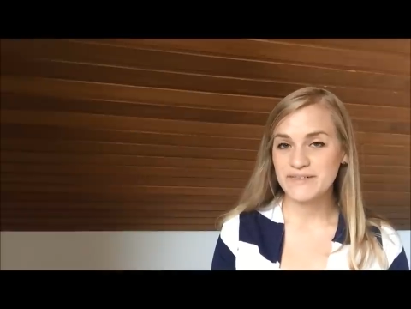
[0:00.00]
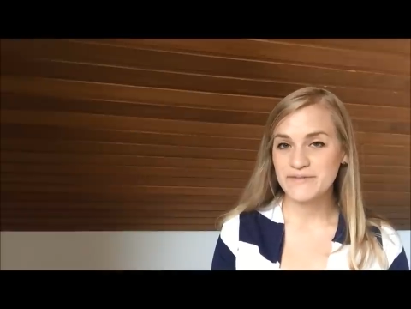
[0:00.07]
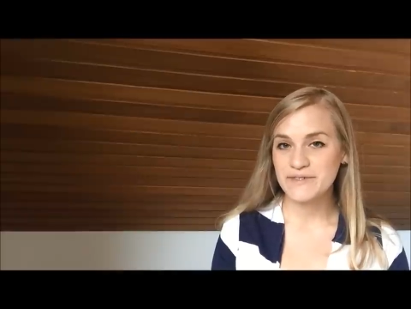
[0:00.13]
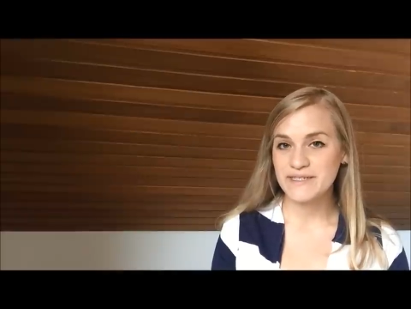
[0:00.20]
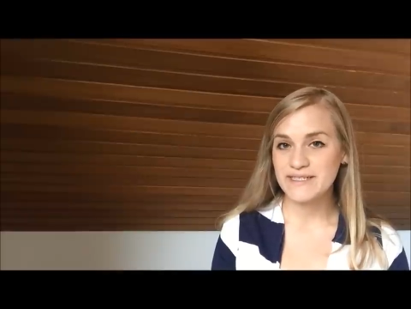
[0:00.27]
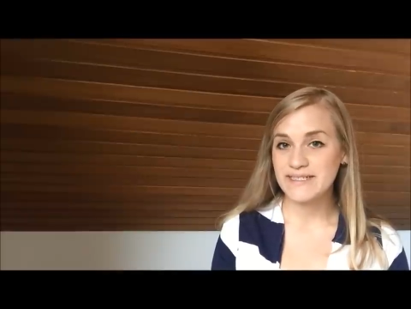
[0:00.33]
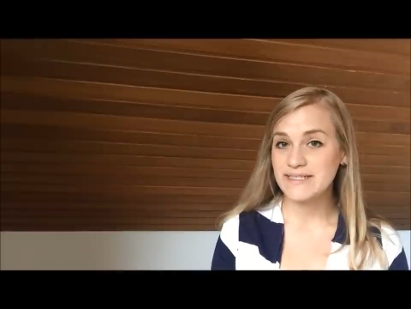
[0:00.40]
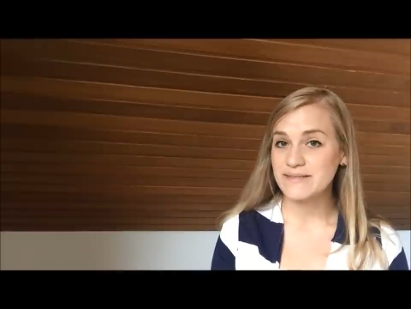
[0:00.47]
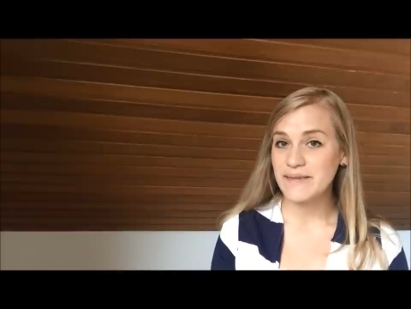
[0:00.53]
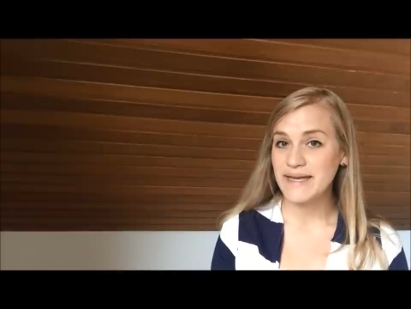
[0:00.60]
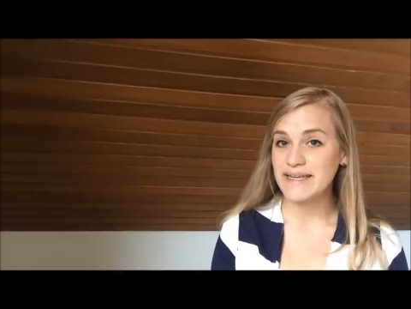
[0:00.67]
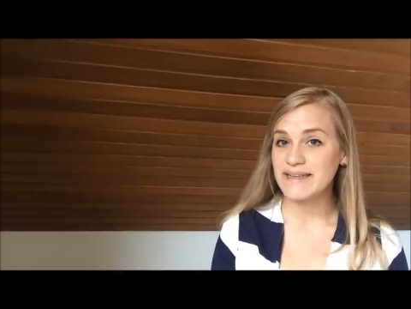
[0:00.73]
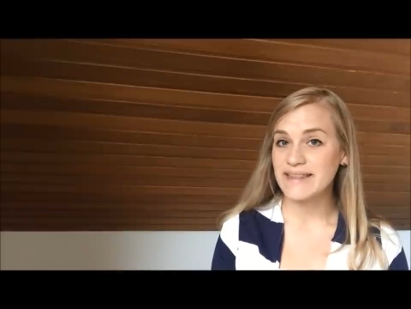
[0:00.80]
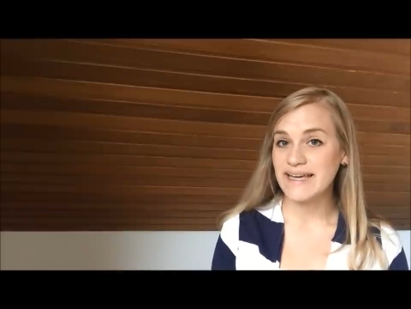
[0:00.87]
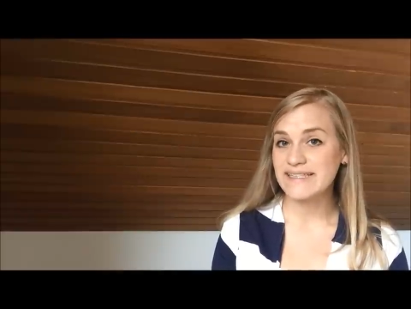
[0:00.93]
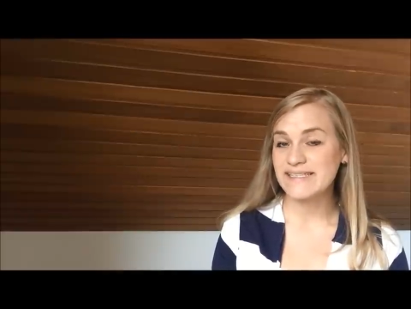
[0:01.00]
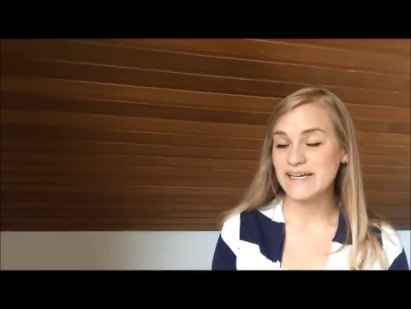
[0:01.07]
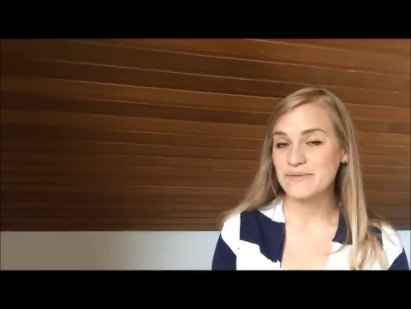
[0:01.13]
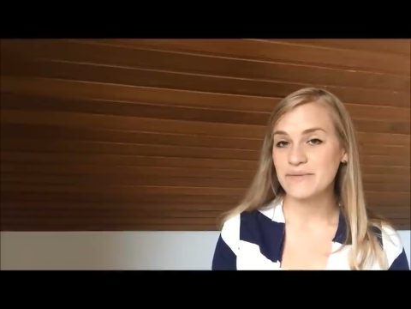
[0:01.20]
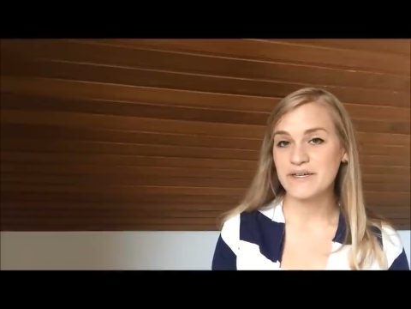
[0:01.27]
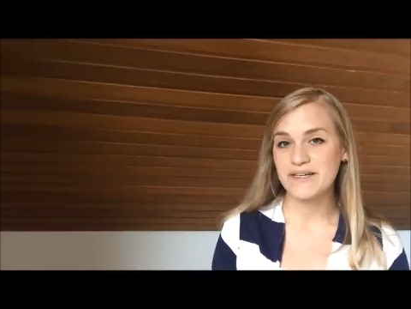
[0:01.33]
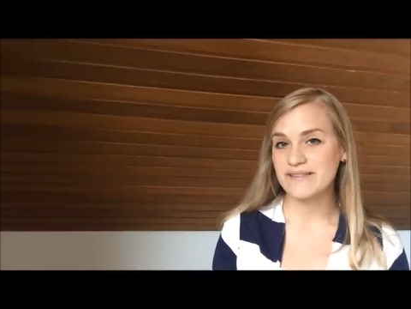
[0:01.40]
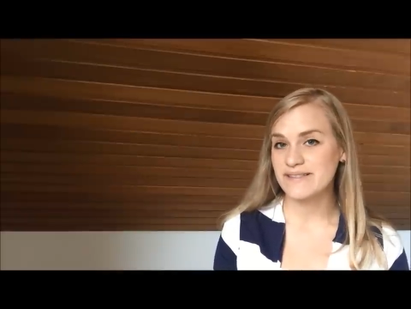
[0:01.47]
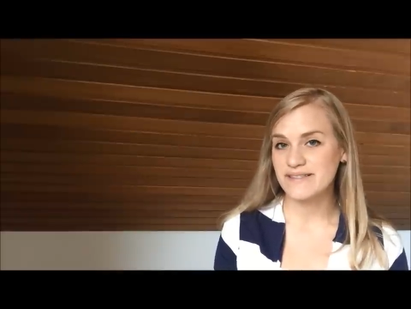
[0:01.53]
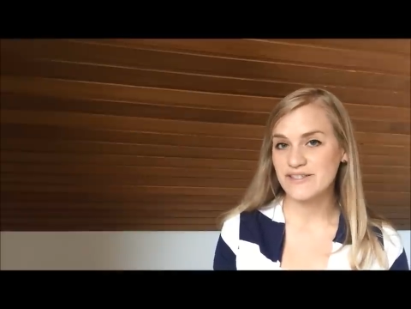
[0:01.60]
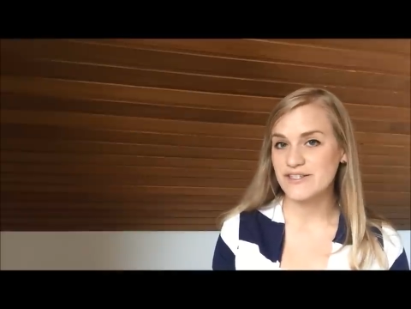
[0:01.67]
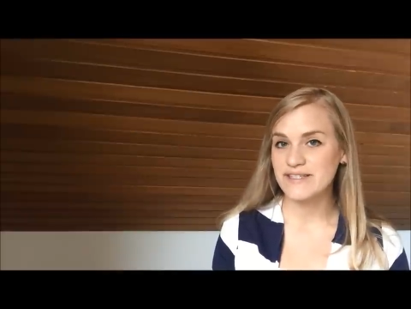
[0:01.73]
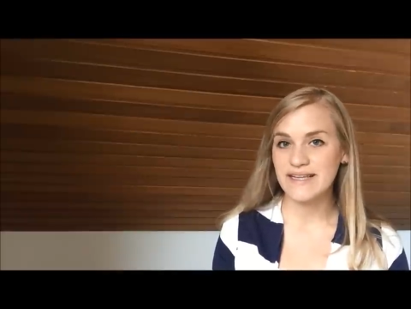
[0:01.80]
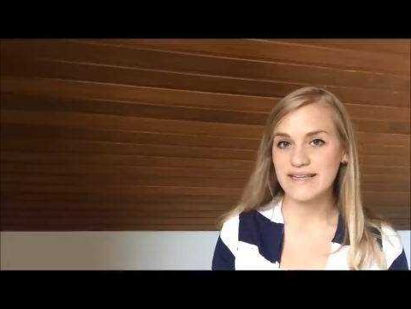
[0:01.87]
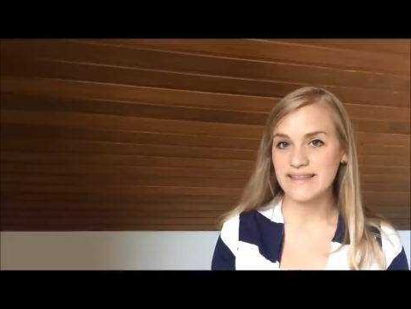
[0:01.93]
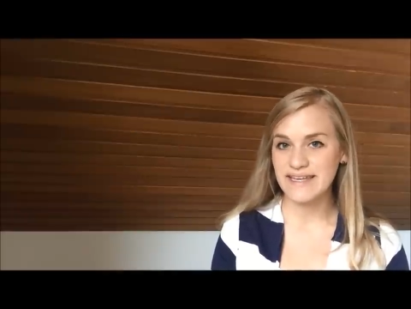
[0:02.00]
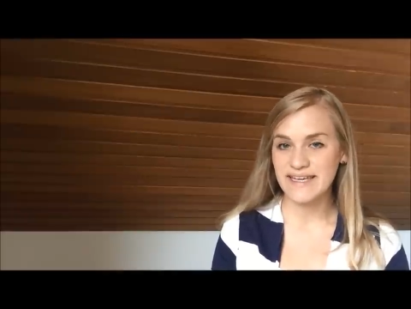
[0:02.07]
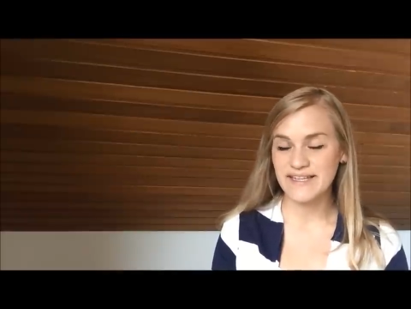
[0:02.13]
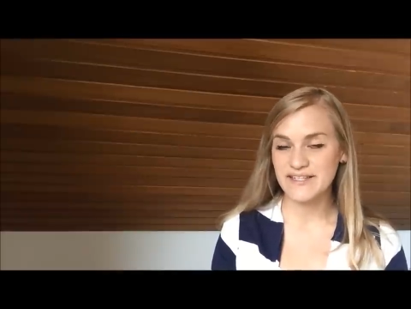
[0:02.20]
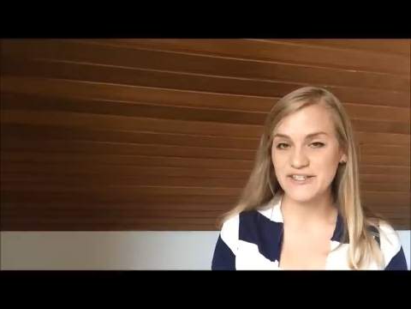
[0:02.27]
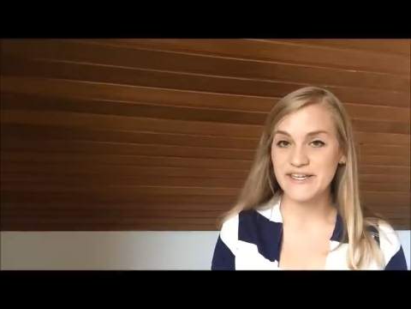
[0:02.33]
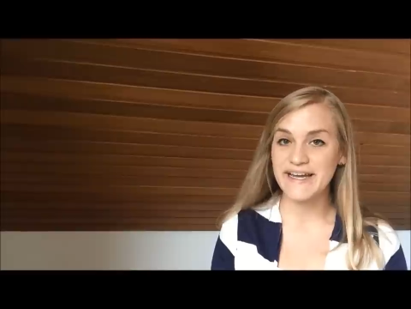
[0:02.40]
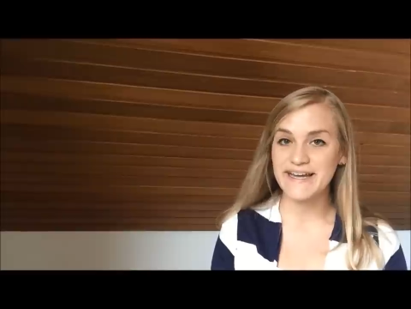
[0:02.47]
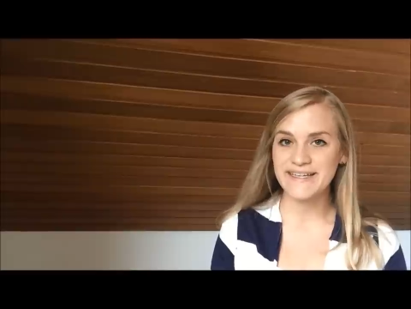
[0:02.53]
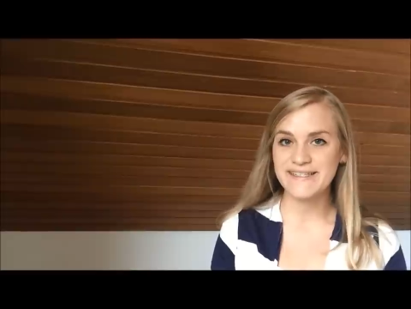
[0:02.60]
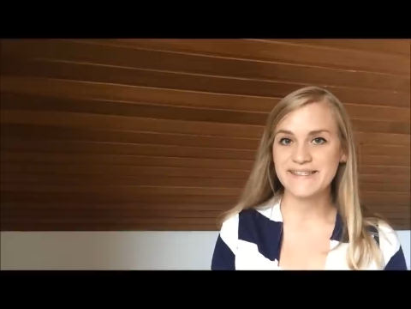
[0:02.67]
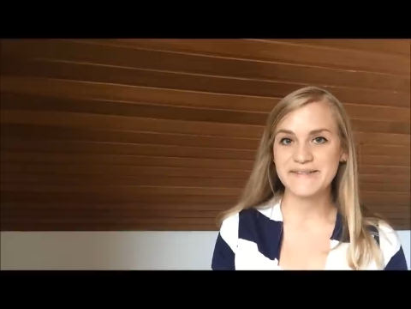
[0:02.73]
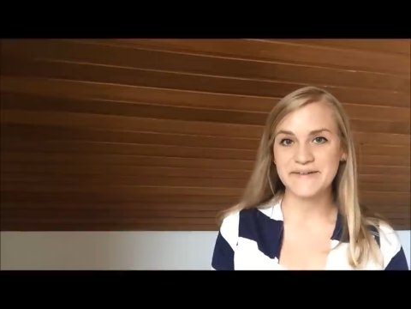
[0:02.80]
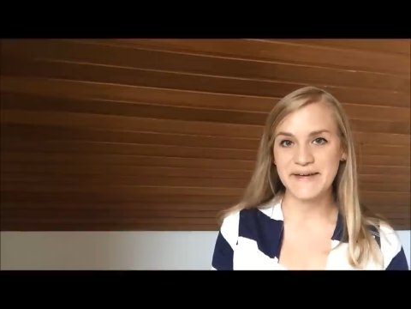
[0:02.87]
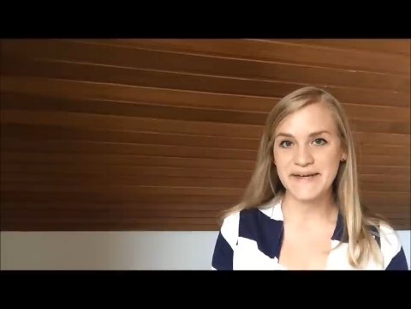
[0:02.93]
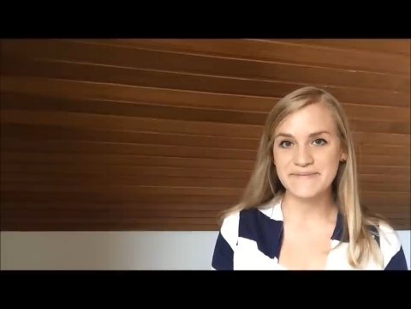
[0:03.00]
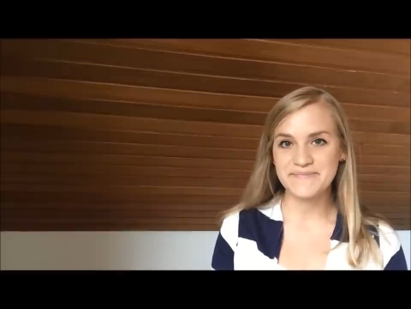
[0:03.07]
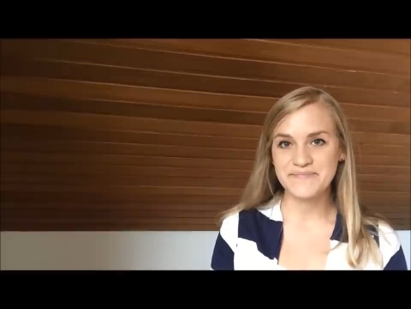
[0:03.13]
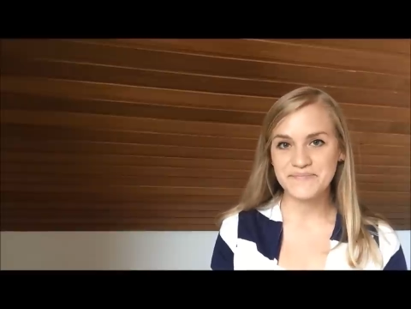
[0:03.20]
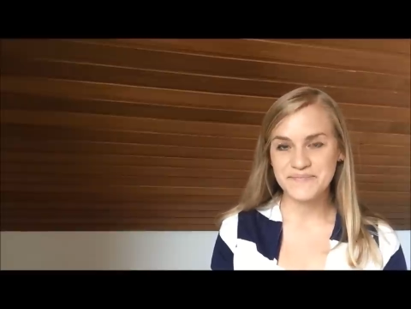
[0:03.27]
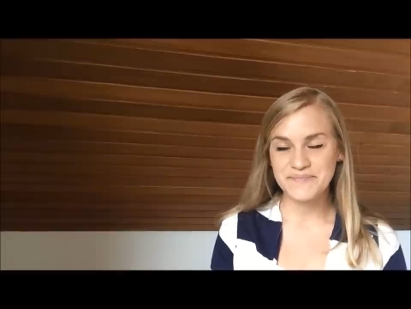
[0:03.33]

difficulties making that sound because it's just like the English X, okay?